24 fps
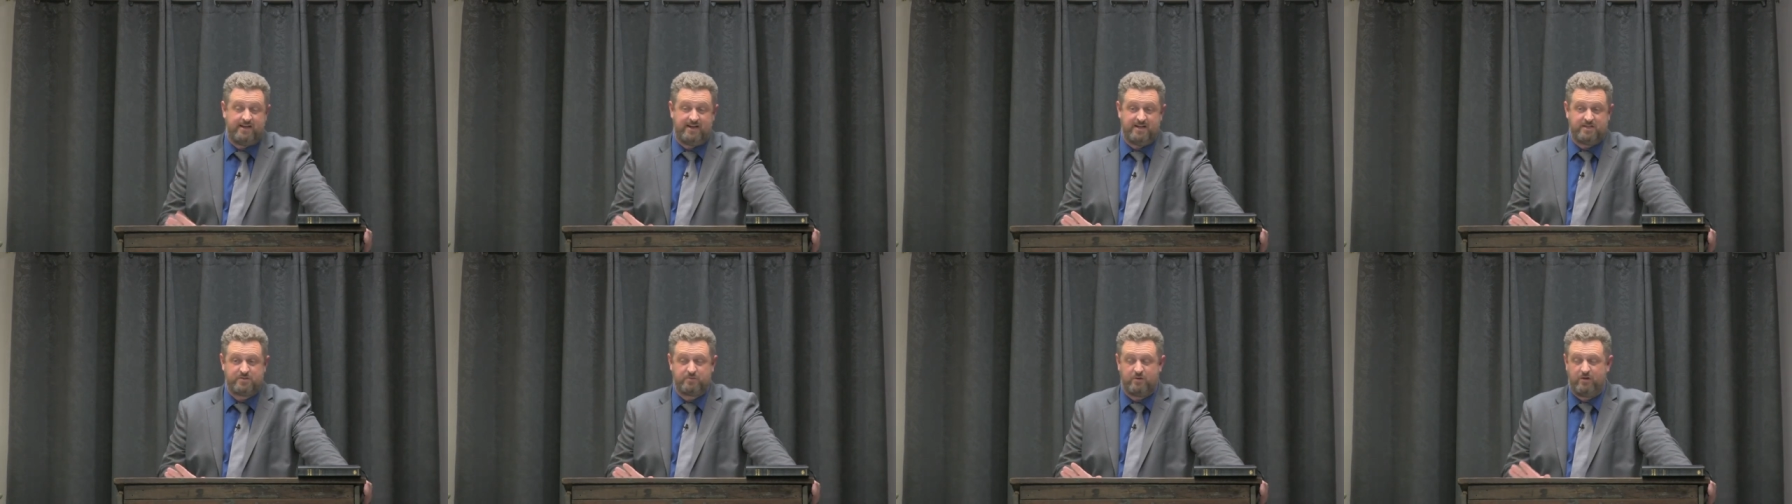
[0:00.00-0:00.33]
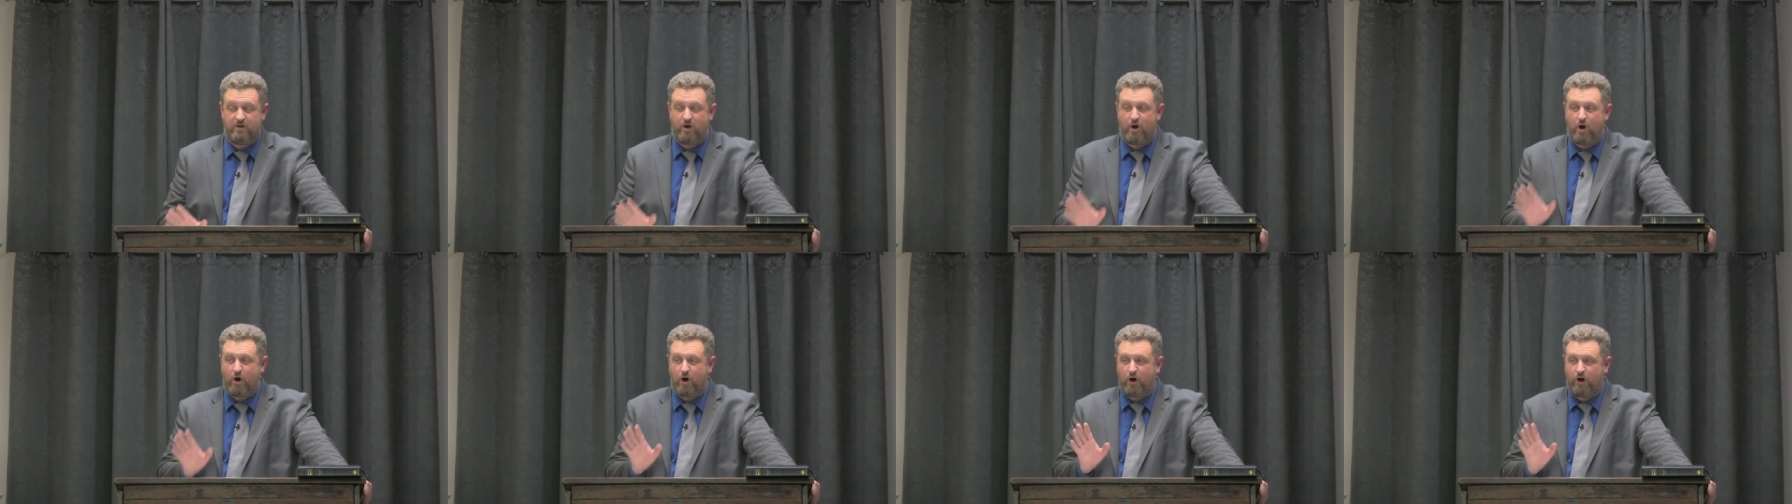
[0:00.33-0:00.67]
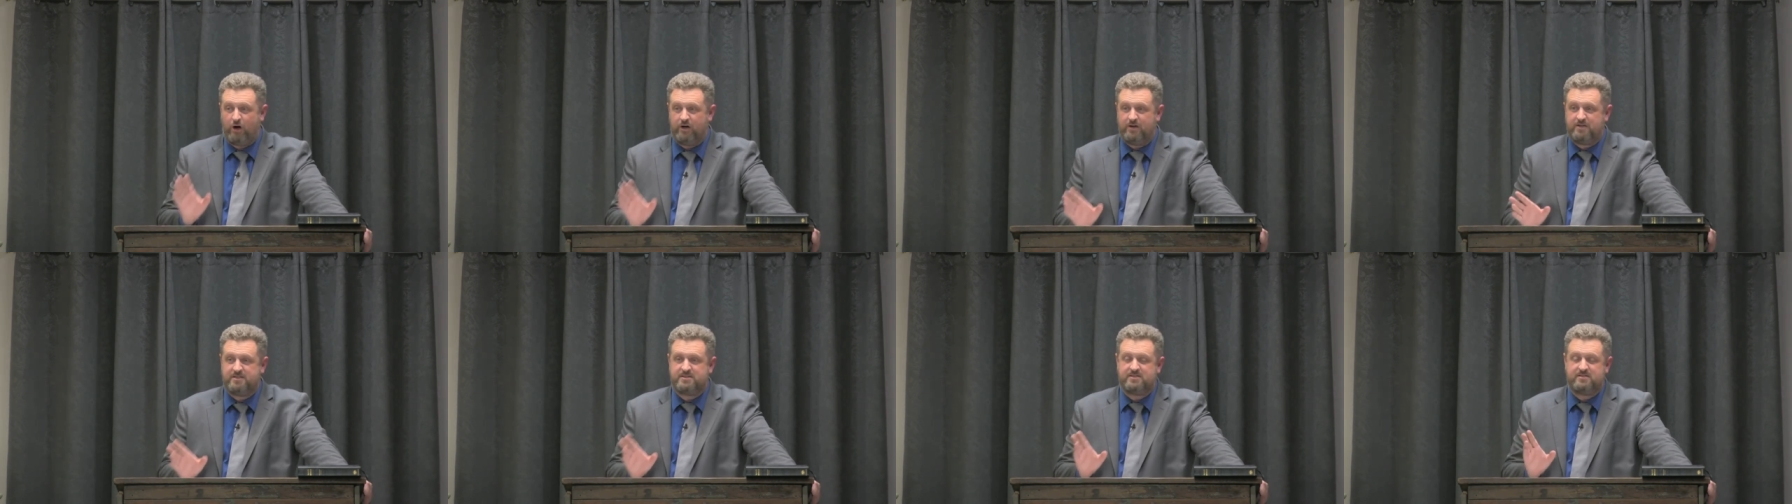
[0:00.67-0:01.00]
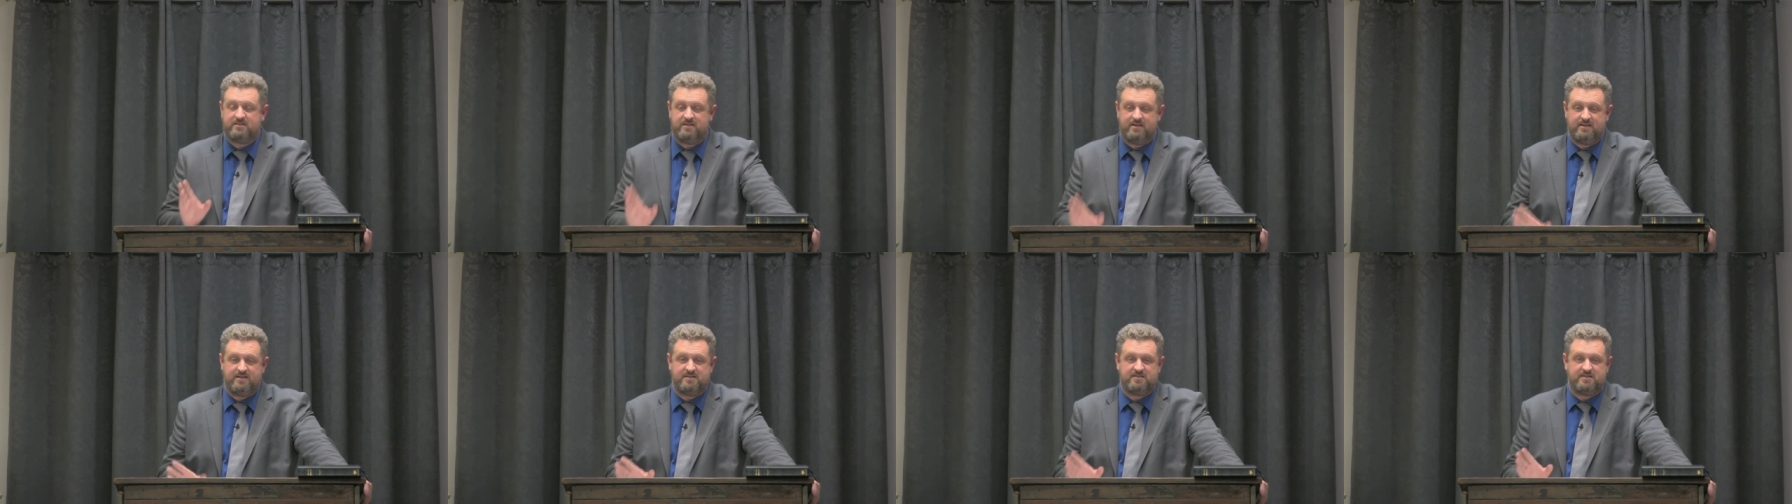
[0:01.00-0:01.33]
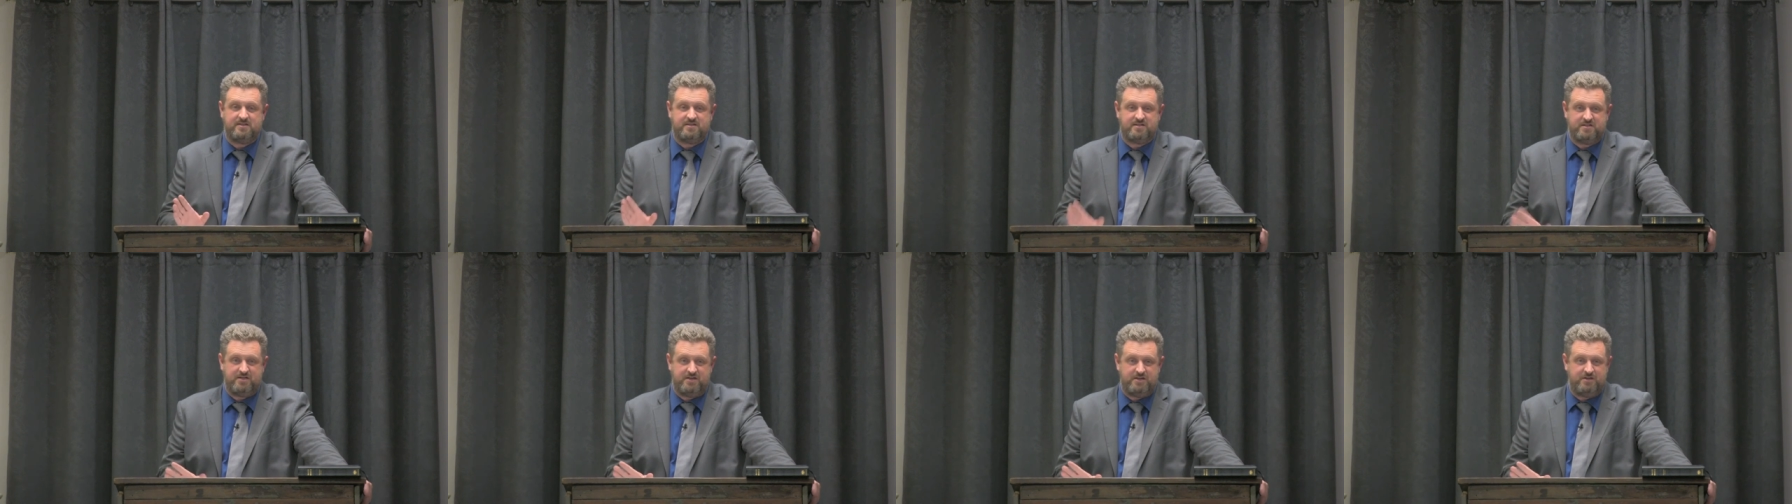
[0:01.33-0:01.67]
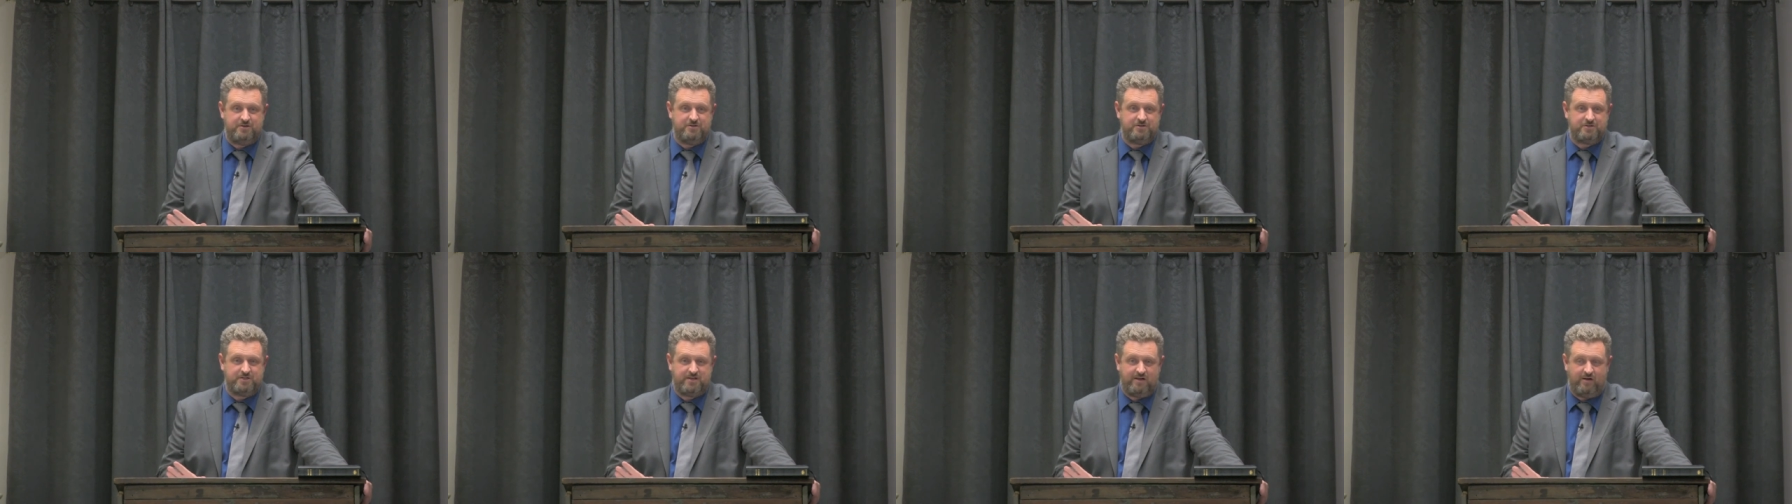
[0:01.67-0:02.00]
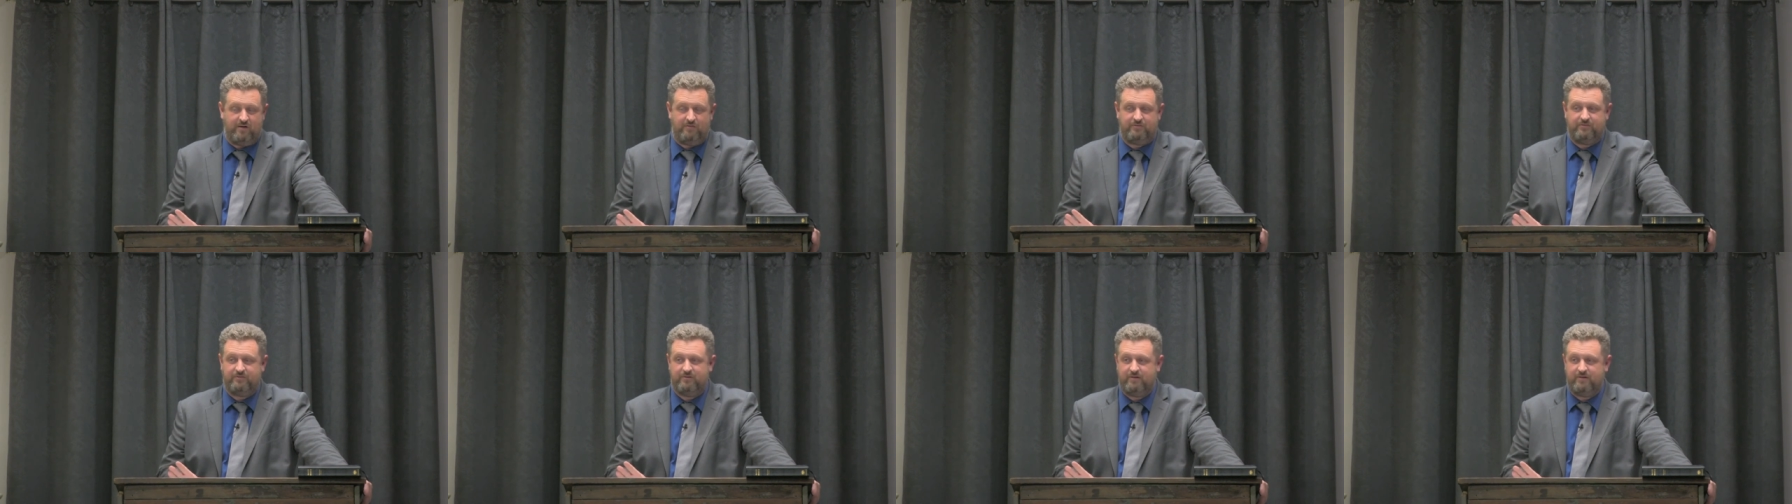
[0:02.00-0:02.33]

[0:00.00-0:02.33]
and it's one of the hardest things to see in yourself.